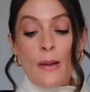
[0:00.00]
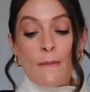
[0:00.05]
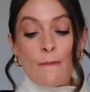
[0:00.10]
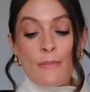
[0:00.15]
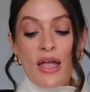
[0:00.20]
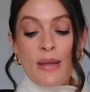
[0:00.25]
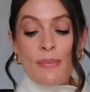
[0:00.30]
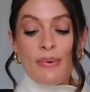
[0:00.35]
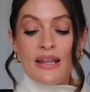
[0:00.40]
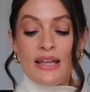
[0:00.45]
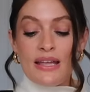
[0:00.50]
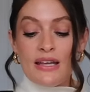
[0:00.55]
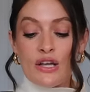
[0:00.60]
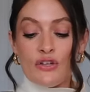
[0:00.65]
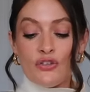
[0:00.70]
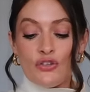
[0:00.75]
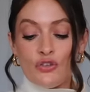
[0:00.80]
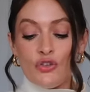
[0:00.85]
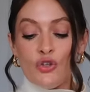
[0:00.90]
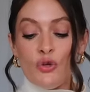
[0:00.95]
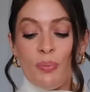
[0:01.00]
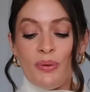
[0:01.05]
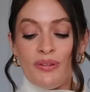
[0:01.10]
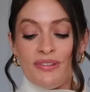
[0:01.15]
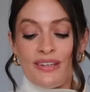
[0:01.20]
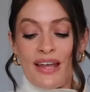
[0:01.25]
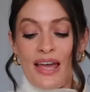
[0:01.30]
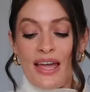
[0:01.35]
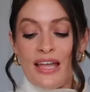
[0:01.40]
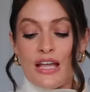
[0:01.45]
Maybelline
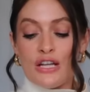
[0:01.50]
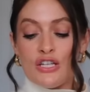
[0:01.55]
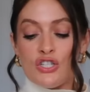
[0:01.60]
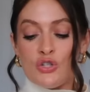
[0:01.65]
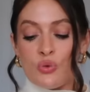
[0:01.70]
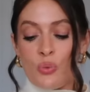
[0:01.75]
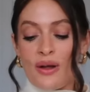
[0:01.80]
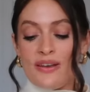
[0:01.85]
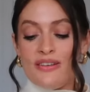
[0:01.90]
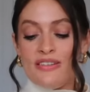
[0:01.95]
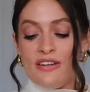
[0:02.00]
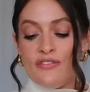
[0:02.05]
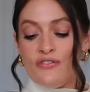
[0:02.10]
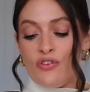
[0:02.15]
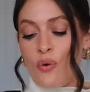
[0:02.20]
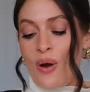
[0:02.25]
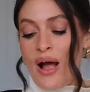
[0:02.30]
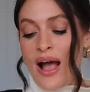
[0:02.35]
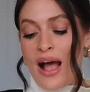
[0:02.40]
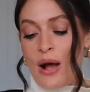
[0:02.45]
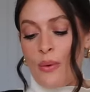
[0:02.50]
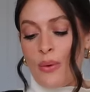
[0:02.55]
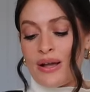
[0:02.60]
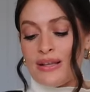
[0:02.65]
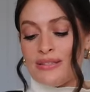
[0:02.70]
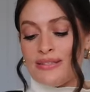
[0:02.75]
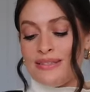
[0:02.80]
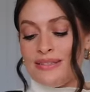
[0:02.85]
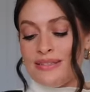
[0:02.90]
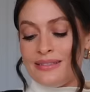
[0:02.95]
Superstay
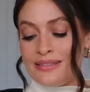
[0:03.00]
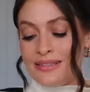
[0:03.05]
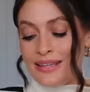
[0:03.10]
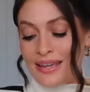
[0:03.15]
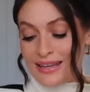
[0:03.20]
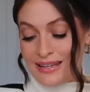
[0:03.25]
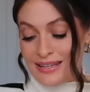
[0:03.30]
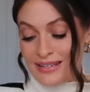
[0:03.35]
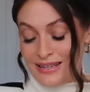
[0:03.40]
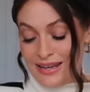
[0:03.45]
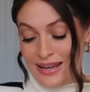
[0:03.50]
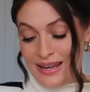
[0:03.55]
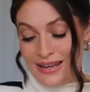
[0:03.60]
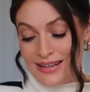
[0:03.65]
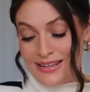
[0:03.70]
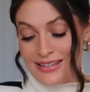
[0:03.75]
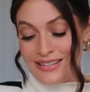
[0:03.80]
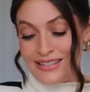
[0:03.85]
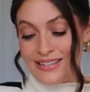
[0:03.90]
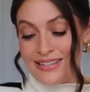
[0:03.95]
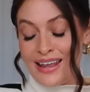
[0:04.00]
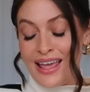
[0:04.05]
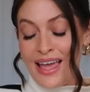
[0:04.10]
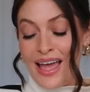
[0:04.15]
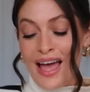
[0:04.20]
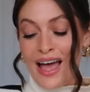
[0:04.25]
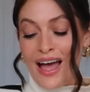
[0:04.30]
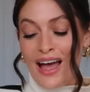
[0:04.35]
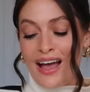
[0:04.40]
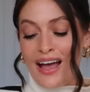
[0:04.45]
24-Hour Skin Tint.
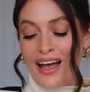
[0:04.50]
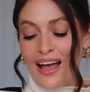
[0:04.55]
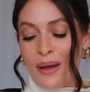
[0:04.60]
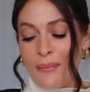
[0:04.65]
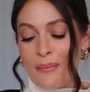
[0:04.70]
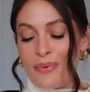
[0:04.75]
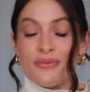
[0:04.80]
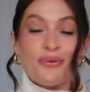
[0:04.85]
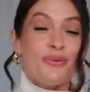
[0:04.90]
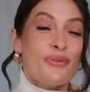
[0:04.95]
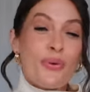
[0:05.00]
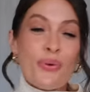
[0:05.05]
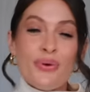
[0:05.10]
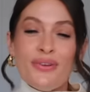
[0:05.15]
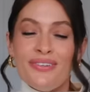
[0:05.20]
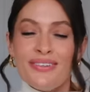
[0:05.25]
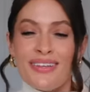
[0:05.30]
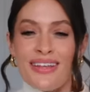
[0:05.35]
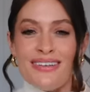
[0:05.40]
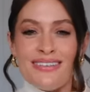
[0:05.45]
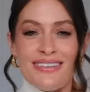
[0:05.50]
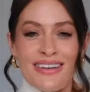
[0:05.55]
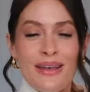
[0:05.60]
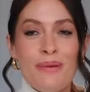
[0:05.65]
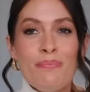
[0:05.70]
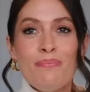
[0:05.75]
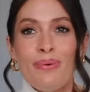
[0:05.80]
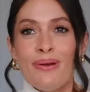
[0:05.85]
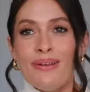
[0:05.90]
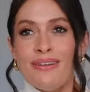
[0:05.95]
So it's called a skin
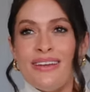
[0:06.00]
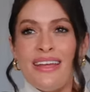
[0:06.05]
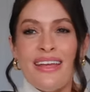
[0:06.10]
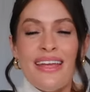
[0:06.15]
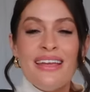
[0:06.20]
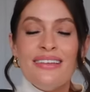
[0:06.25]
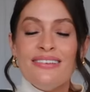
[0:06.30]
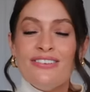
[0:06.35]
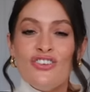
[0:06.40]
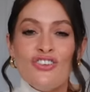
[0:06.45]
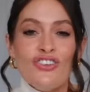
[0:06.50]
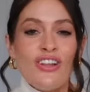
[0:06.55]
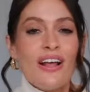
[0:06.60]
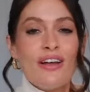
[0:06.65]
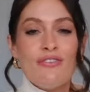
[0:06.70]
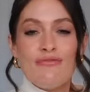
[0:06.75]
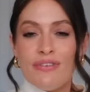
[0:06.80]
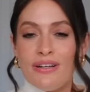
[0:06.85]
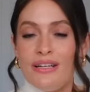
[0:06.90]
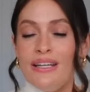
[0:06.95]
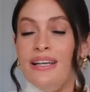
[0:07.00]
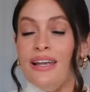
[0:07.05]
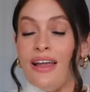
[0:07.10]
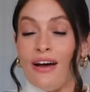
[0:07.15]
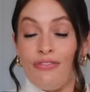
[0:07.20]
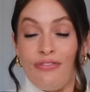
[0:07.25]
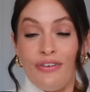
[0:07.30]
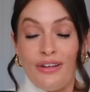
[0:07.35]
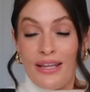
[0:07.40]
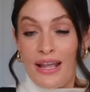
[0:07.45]
tint, but it is just like a really
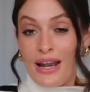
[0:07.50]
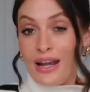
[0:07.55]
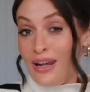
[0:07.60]
lovely